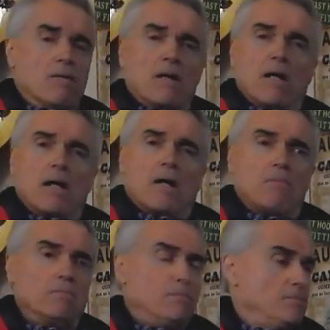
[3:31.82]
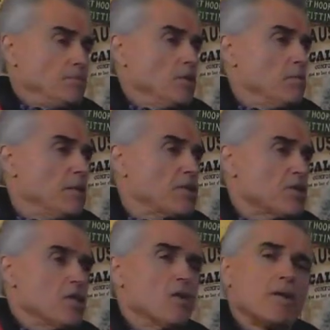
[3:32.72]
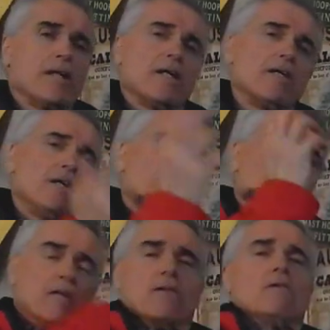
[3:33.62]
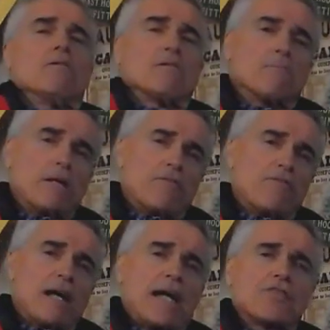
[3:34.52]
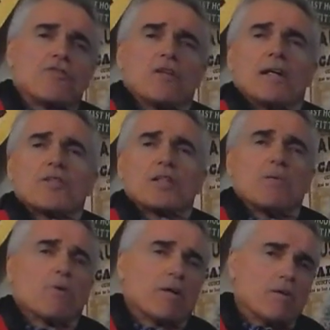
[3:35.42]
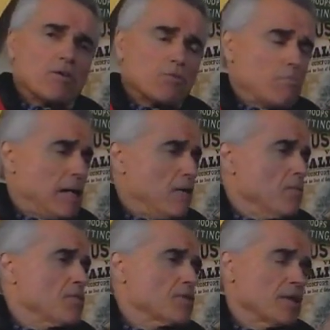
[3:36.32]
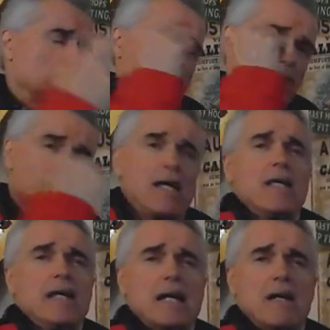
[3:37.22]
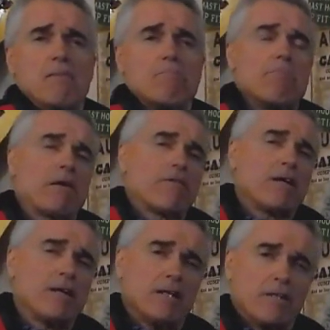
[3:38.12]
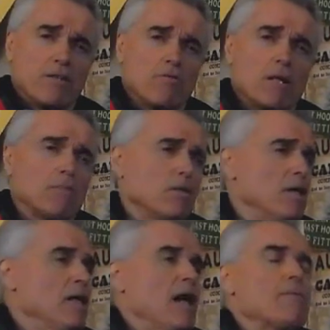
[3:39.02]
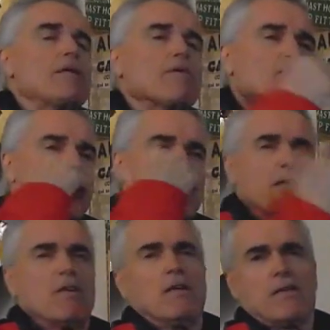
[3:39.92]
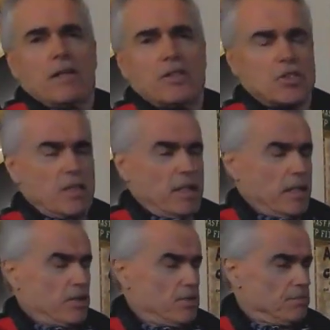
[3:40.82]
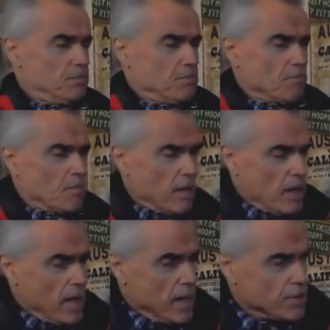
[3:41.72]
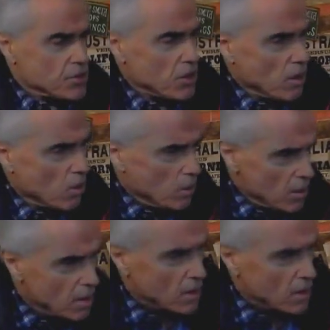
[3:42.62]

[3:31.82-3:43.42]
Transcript: Uh, you'll be snowed in. You'll, there'll be a flash flood somewhere in those mountains and it'll take you out and bury you under rubble. I mean, you're thinking all these things. And so